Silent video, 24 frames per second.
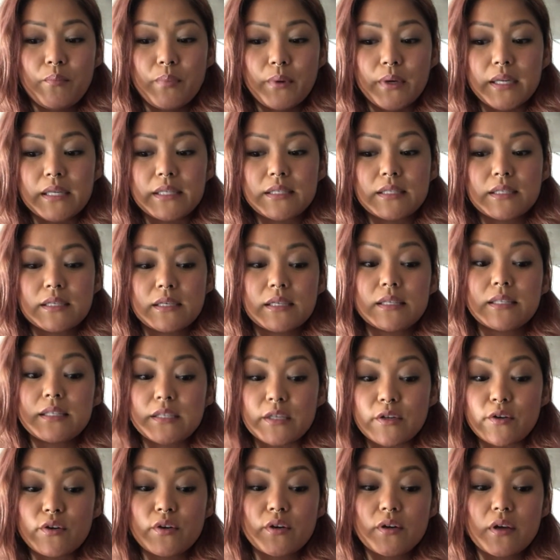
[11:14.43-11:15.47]
but it's
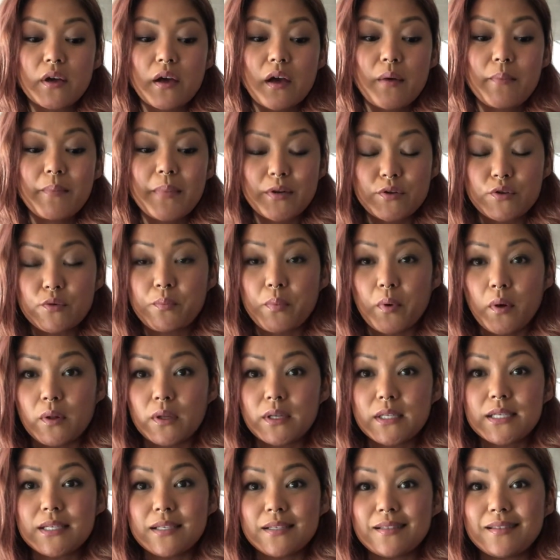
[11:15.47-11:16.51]
considered a
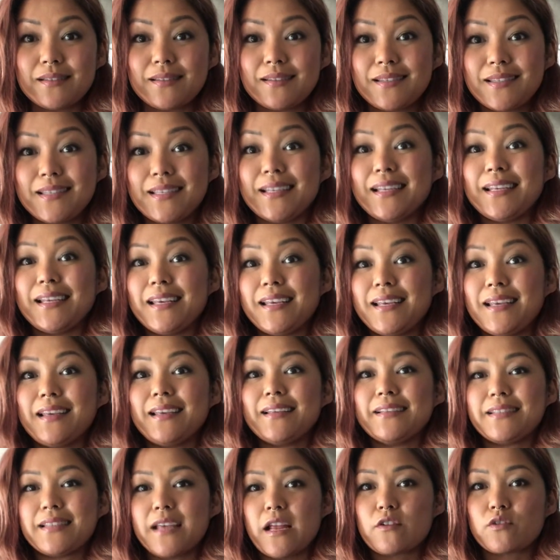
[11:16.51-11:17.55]
metropolitan city
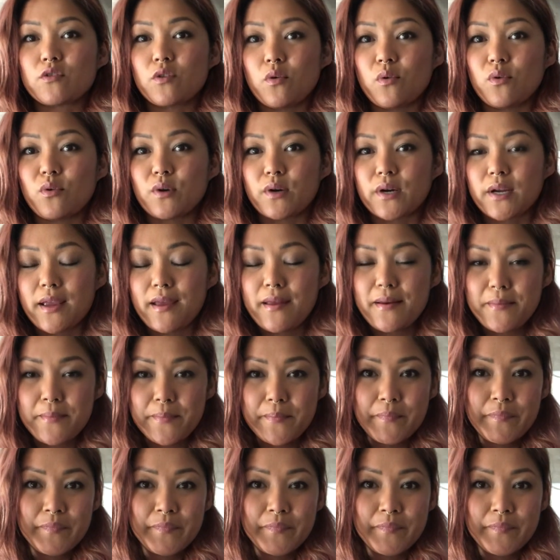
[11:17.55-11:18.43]
in Central Oregon.